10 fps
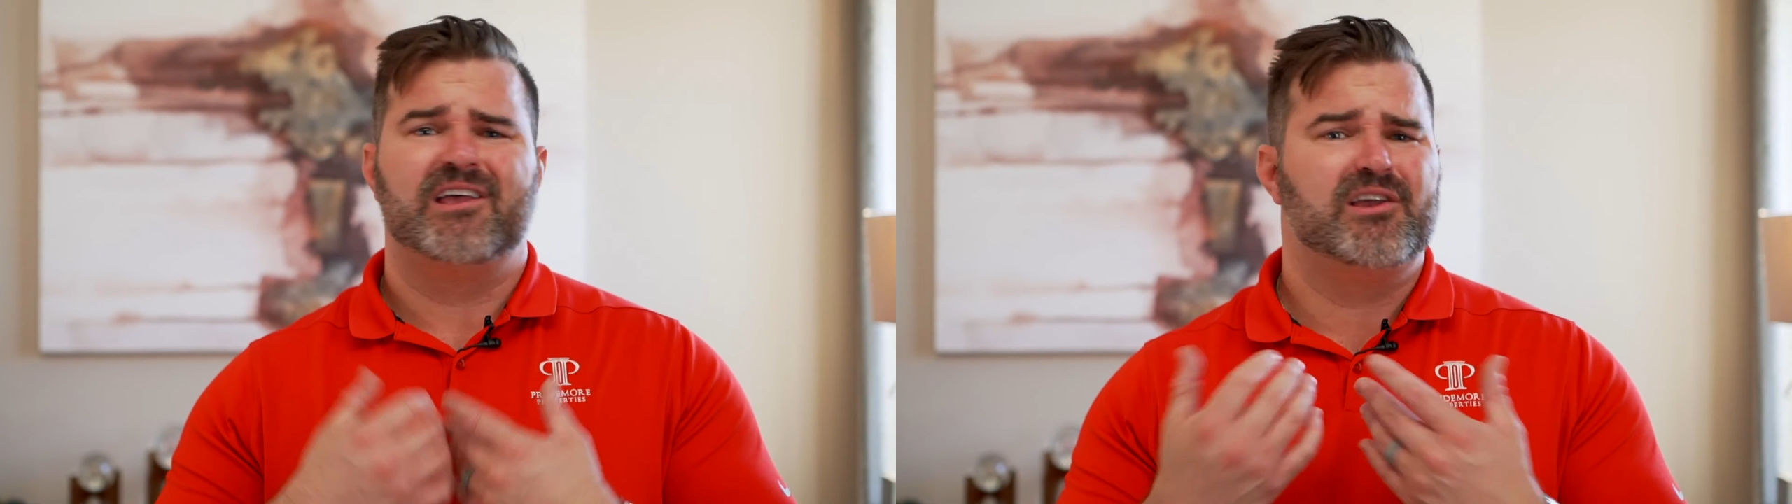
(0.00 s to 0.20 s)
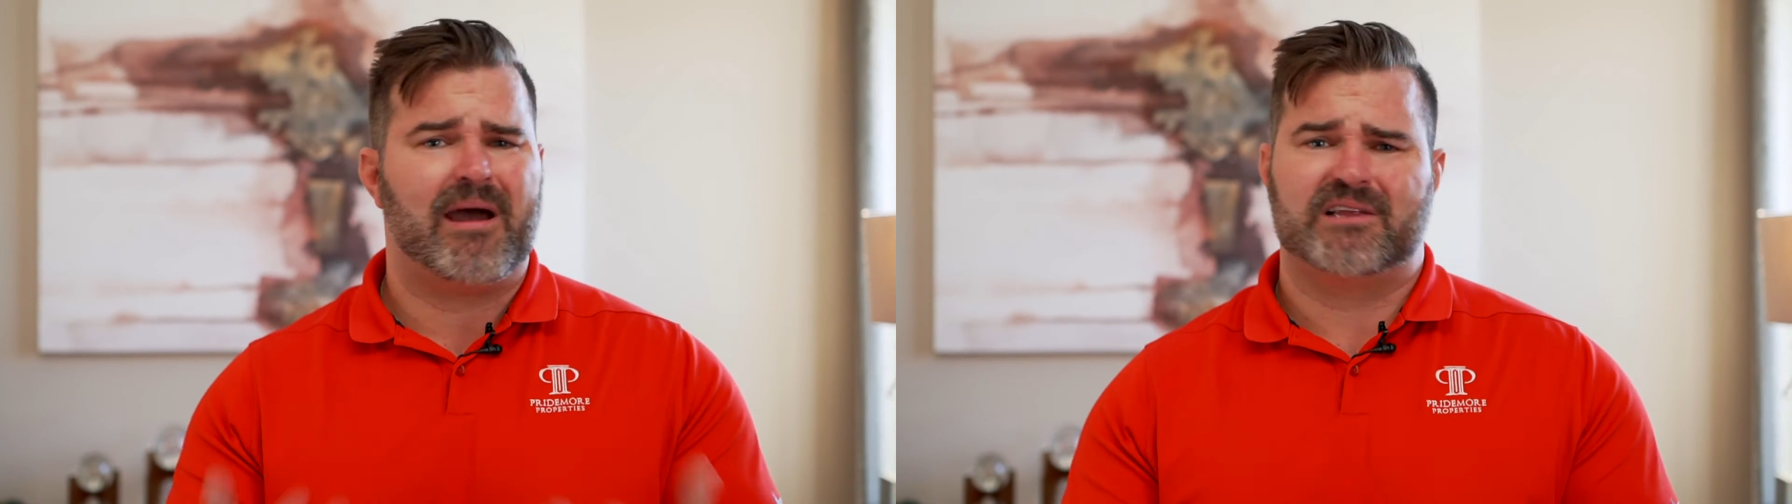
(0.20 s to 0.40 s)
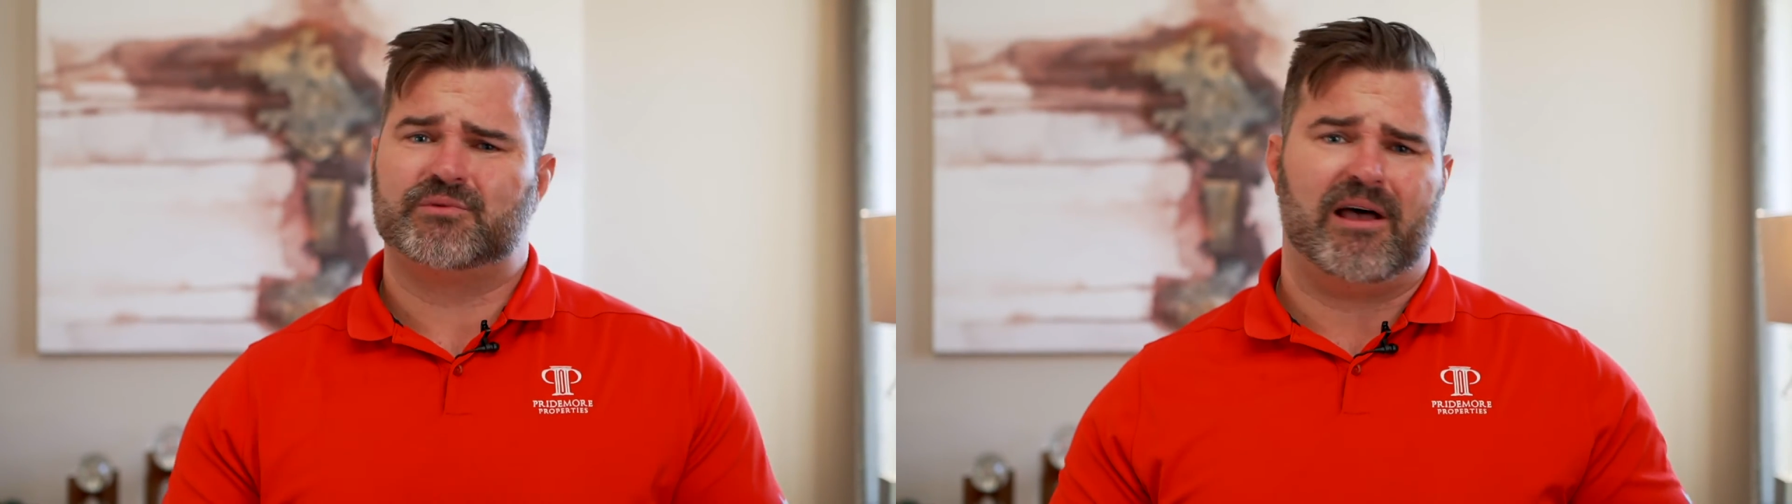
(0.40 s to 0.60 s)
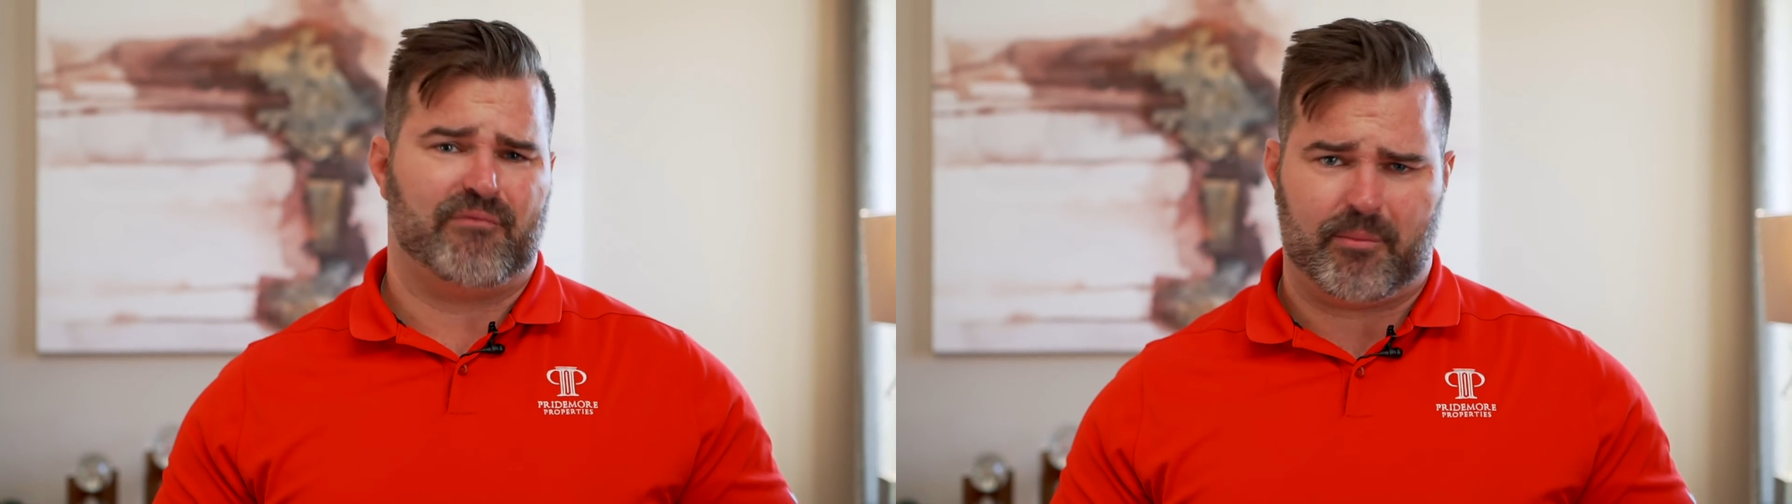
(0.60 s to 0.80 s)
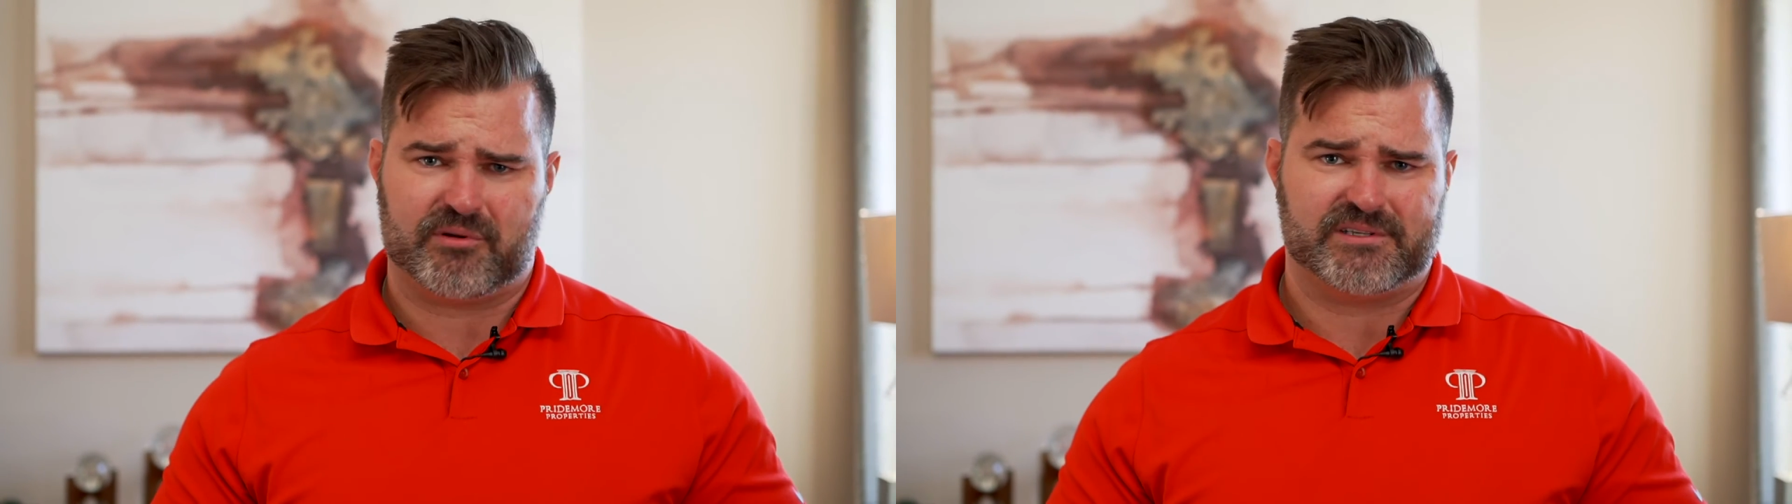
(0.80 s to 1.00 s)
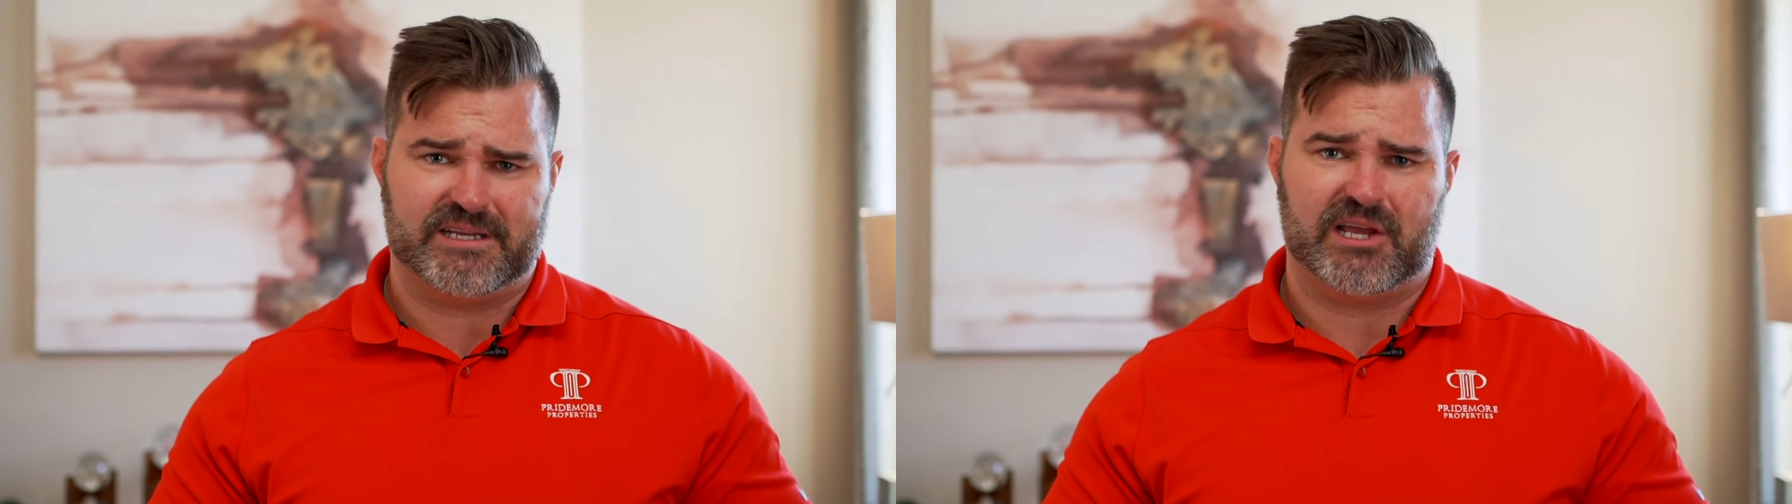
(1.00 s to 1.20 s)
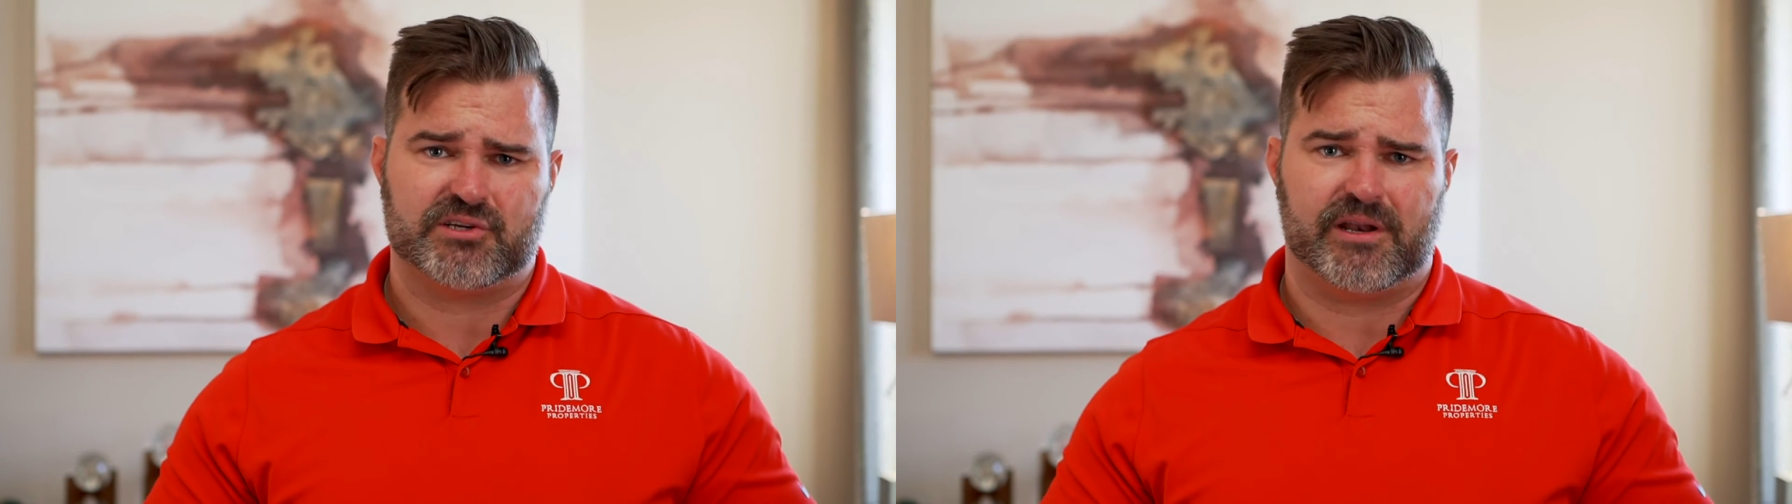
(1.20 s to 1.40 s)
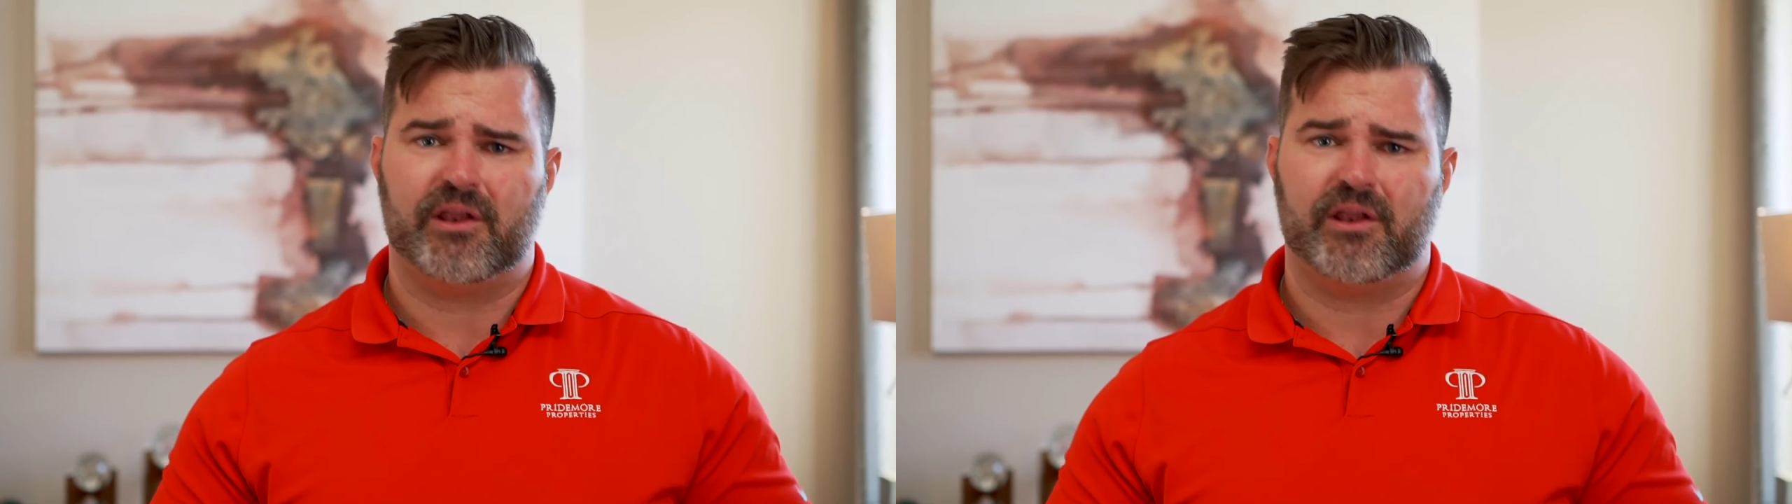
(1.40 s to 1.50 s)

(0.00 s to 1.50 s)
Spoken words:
You might as well have representation.